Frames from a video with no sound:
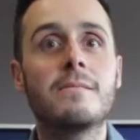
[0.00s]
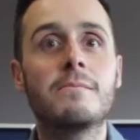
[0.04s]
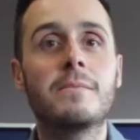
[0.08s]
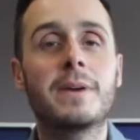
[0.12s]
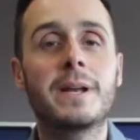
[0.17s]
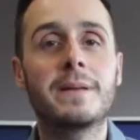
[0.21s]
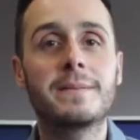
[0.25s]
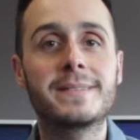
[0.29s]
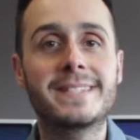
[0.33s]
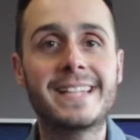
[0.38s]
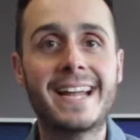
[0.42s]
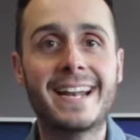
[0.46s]
My
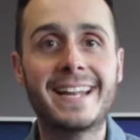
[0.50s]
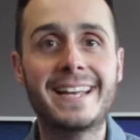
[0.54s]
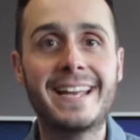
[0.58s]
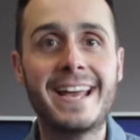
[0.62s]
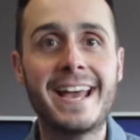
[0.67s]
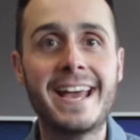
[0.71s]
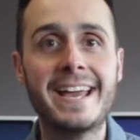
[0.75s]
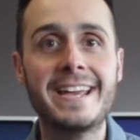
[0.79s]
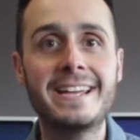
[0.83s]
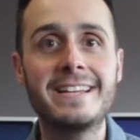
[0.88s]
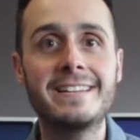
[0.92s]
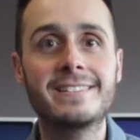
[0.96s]
name is Danny
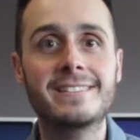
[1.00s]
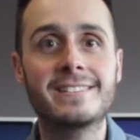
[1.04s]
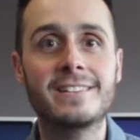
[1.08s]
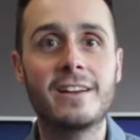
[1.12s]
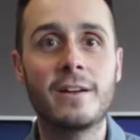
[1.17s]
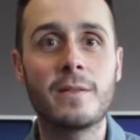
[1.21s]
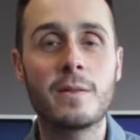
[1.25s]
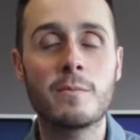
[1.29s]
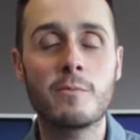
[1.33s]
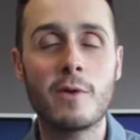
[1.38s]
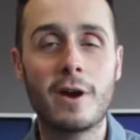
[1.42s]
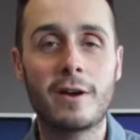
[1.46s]
Hayes.
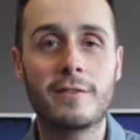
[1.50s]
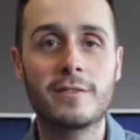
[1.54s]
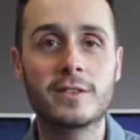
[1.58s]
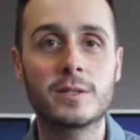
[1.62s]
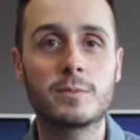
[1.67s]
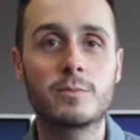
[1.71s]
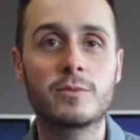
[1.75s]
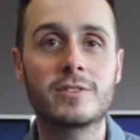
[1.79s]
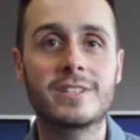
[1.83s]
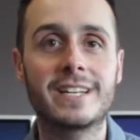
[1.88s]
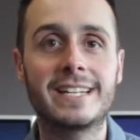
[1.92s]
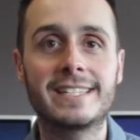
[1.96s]
I'm the
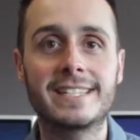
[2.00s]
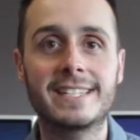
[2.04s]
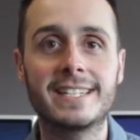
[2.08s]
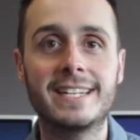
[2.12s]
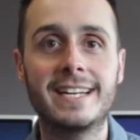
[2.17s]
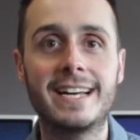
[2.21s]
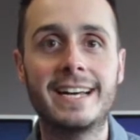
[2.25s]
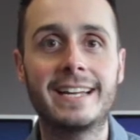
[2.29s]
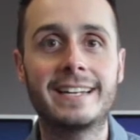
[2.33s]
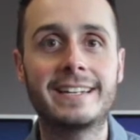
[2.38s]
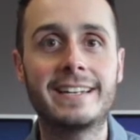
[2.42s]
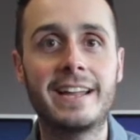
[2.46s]
breakfast presenter
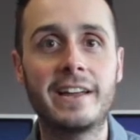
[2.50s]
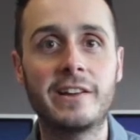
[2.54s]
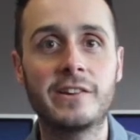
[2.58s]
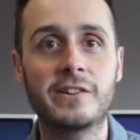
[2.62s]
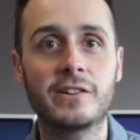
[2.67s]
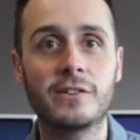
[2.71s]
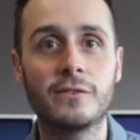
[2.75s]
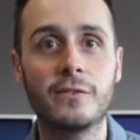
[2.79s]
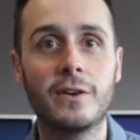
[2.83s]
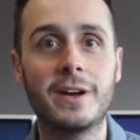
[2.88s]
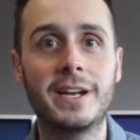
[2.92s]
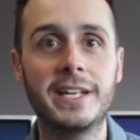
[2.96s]
at
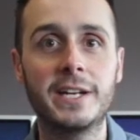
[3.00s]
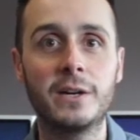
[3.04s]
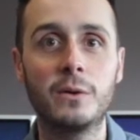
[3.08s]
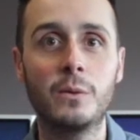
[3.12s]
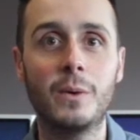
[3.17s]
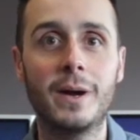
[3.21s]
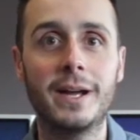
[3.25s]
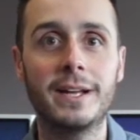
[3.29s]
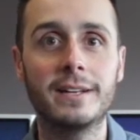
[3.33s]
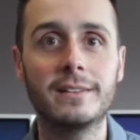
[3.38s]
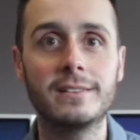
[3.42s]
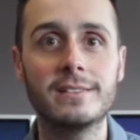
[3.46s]
Nation Radio
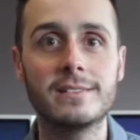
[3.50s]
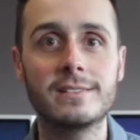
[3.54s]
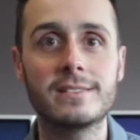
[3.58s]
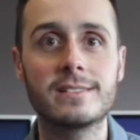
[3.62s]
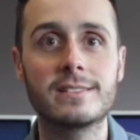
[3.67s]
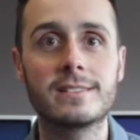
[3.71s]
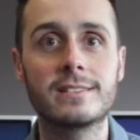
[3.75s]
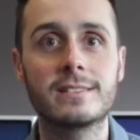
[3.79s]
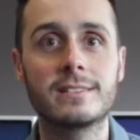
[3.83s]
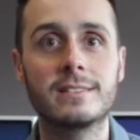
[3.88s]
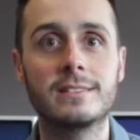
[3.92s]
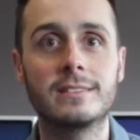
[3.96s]

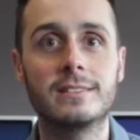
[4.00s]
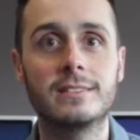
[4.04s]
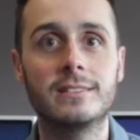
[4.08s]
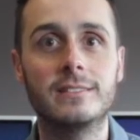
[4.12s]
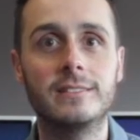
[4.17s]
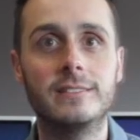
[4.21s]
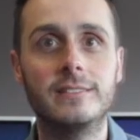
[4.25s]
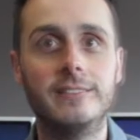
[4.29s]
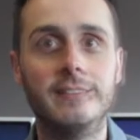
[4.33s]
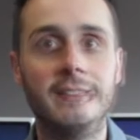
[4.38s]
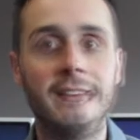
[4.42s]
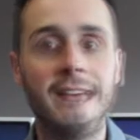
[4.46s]
Wales.
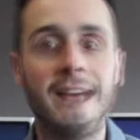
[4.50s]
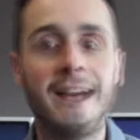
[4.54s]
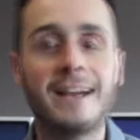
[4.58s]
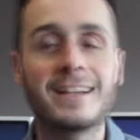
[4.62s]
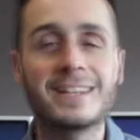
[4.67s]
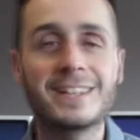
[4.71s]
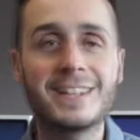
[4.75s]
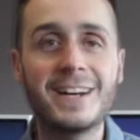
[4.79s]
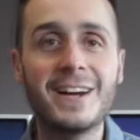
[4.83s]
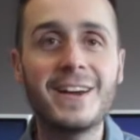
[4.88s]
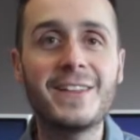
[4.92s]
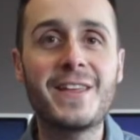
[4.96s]
I
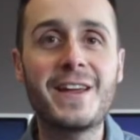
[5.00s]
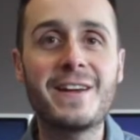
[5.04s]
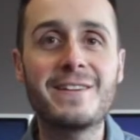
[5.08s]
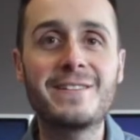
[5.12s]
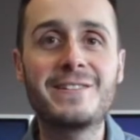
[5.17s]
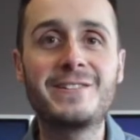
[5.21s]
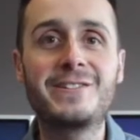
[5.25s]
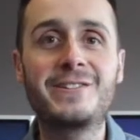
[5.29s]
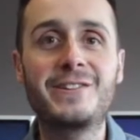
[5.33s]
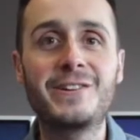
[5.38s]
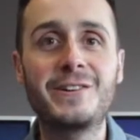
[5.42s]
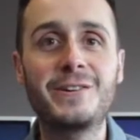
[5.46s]
started there
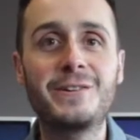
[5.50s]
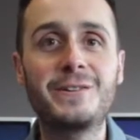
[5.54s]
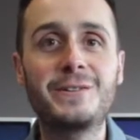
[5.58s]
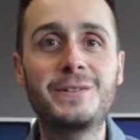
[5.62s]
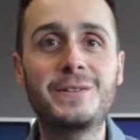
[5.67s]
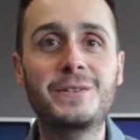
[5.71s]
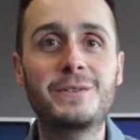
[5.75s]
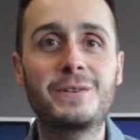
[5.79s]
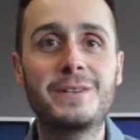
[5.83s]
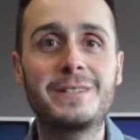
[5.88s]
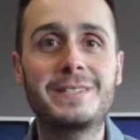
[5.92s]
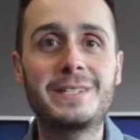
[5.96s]
in
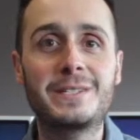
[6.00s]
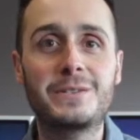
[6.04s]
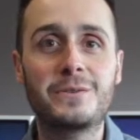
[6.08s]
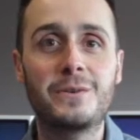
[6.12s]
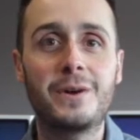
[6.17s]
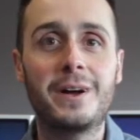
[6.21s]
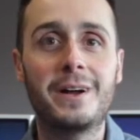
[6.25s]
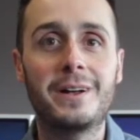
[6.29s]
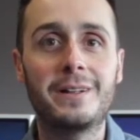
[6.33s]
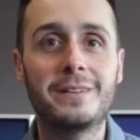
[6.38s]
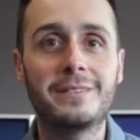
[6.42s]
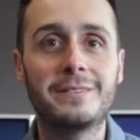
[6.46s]
June
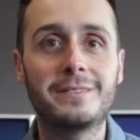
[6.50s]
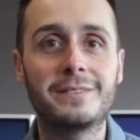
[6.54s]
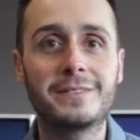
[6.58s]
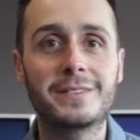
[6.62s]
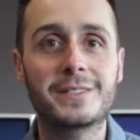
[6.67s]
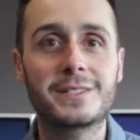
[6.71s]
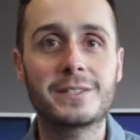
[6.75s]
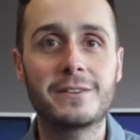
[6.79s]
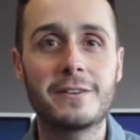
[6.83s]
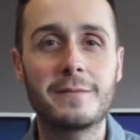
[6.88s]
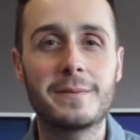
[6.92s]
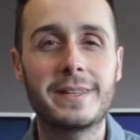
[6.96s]
2012,
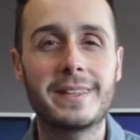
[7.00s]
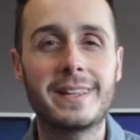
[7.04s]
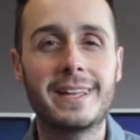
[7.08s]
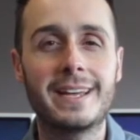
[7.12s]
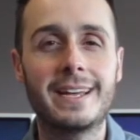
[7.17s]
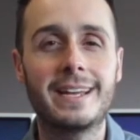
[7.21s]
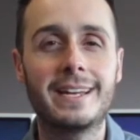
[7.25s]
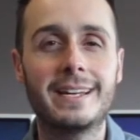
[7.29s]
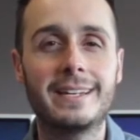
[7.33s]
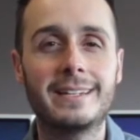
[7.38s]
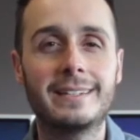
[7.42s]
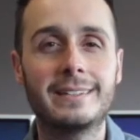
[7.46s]
so I've been
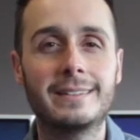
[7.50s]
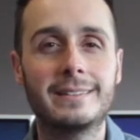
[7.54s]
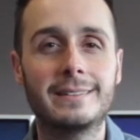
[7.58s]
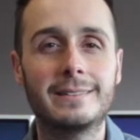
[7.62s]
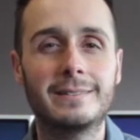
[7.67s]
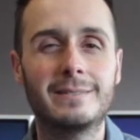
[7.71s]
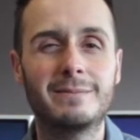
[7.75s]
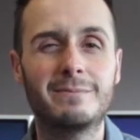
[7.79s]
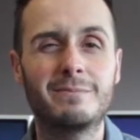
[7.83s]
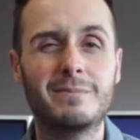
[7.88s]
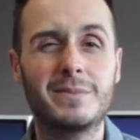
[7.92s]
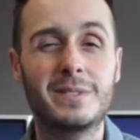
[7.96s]
there
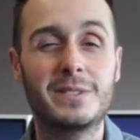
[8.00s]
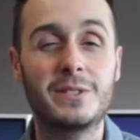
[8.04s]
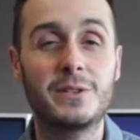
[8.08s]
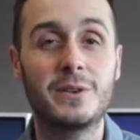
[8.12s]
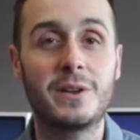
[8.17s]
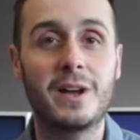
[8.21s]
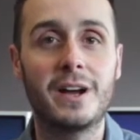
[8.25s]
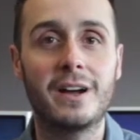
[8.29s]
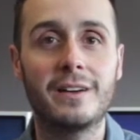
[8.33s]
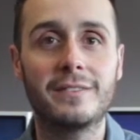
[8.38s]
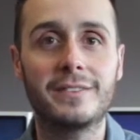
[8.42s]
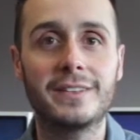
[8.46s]

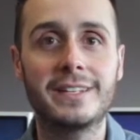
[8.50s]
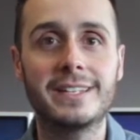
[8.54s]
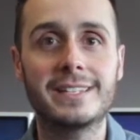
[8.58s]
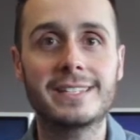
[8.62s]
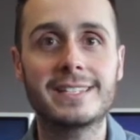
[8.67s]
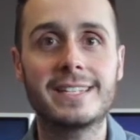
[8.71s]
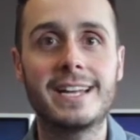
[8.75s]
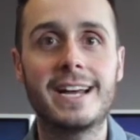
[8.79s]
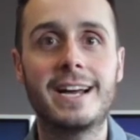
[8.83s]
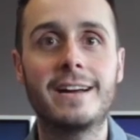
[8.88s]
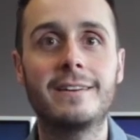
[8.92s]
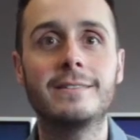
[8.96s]
2.5
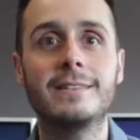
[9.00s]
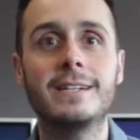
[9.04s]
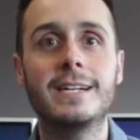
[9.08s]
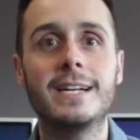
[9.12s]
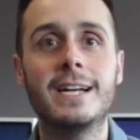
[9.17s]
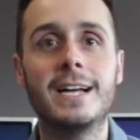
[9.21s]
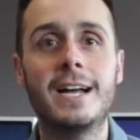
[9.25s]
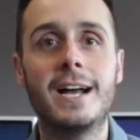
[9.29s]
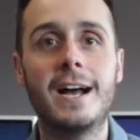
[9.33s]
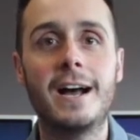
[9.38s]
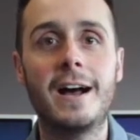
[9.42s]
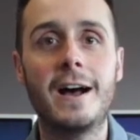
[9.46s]
years now.
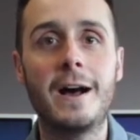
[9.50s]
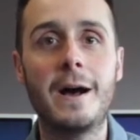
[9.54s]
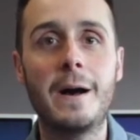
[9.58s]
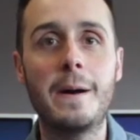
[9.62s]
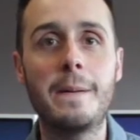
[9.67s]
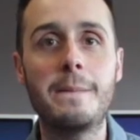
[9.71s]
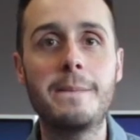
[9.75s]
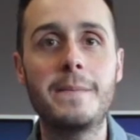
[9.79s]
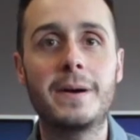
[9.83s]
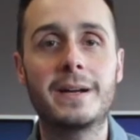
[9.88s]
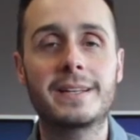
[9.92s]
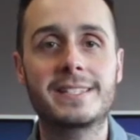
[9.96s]

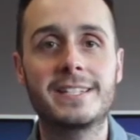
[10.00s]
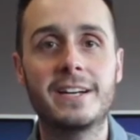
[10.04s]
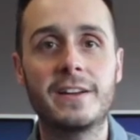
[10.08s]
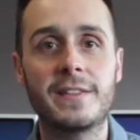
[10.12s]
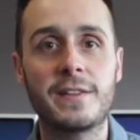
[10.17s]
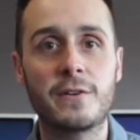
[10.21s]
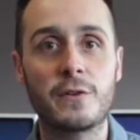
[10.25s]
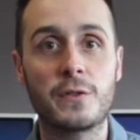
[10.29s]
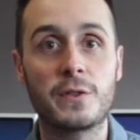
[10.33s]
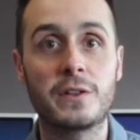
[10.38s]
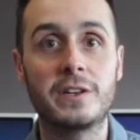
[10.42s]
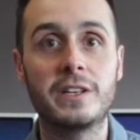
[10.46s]
I
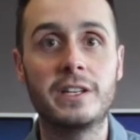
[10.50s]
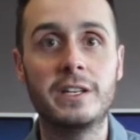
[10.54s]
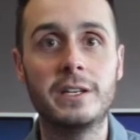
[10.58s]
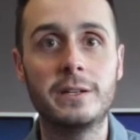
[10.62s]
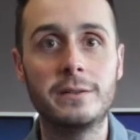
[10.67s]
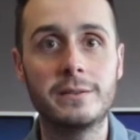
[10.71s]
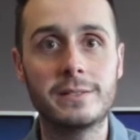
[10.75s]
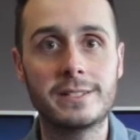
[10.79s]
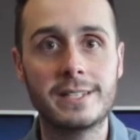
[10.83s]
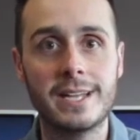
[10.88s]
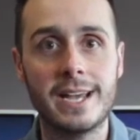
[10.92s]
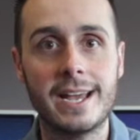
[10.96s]
started there on the
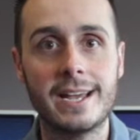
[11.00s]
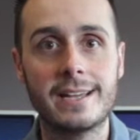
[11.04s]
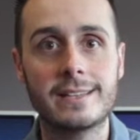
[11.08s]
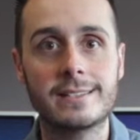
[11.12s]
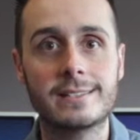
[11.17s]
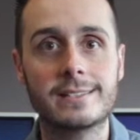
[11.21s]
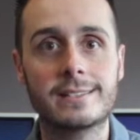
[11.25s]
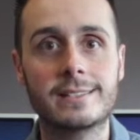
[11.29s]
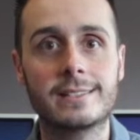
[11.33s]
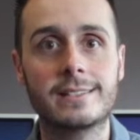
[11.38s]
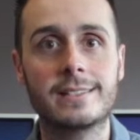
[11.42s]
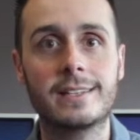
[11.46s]
news
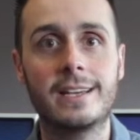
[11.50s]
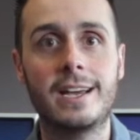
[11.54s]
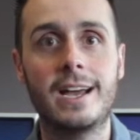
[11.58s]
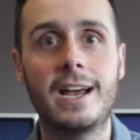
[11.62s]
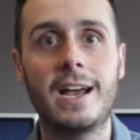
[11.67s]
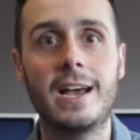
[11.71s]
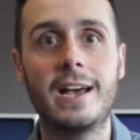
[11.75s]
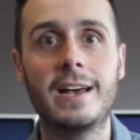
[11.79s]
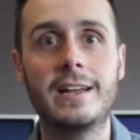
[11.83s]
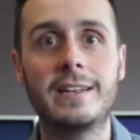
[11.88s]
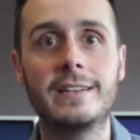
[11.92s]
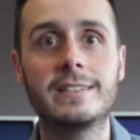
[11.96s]
desk,
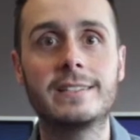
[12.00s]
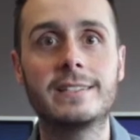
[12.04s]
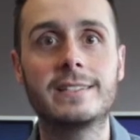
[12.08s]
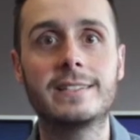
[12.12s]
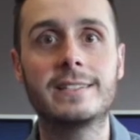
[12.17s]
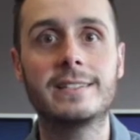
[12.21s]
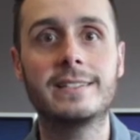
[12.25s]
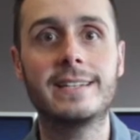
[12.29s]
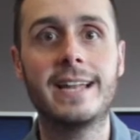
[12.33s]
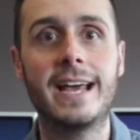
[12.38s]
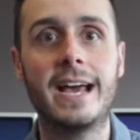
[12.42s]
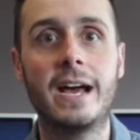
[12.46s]

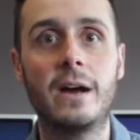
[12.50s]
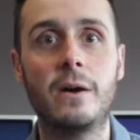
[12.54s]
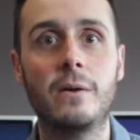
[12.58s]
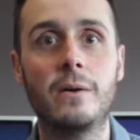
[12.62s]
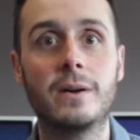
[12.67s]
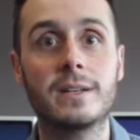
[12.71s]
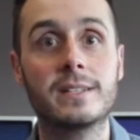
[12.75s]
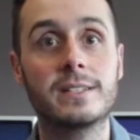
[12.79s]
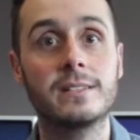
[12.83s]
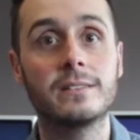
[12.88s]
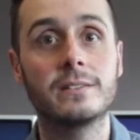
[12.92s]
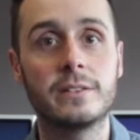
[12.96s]
and now
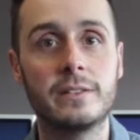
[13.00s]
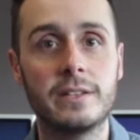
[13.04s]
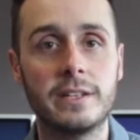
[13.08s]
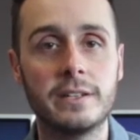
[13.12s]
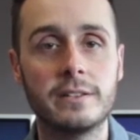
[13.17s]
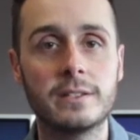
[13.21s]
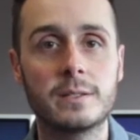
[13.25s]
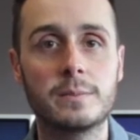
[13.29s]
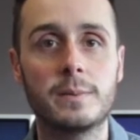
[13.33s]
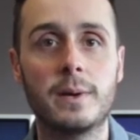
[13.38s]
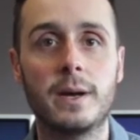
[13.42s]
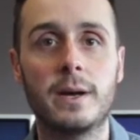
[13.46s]
I still do
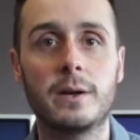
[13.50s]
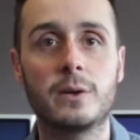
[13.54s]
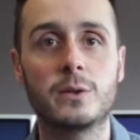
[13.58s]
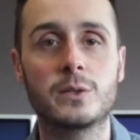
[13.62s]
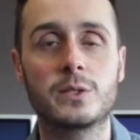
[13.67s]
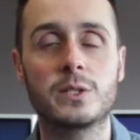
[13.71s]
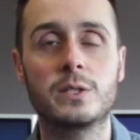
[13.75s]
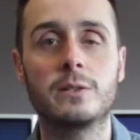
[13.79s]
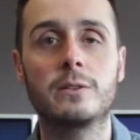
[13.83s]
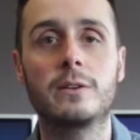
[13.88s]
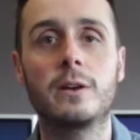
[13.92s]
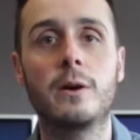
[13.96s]
news, but I
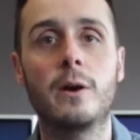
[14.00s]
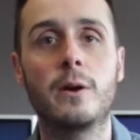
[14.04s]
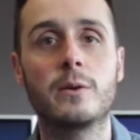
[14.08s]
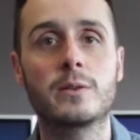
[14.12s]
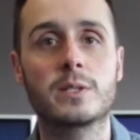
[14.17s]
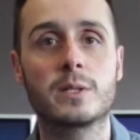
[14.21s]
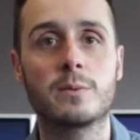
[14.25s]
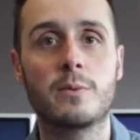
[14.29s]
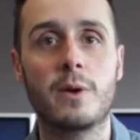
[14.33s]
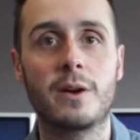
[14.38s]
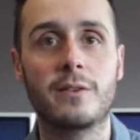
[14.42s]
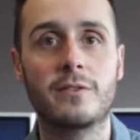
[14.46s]
also
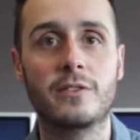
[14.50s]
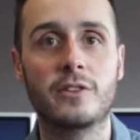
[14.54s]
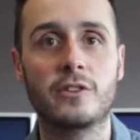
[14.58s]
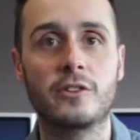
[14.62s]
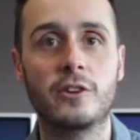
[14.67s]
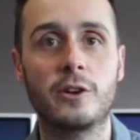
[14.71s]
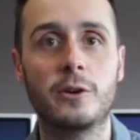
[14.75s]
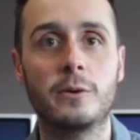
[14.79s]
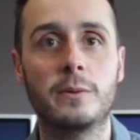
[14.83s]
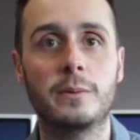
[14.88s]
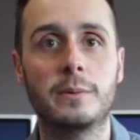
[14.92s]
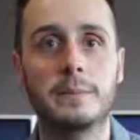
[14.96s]
co-host the breakfast
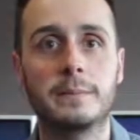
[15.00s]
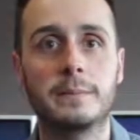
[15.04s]
show.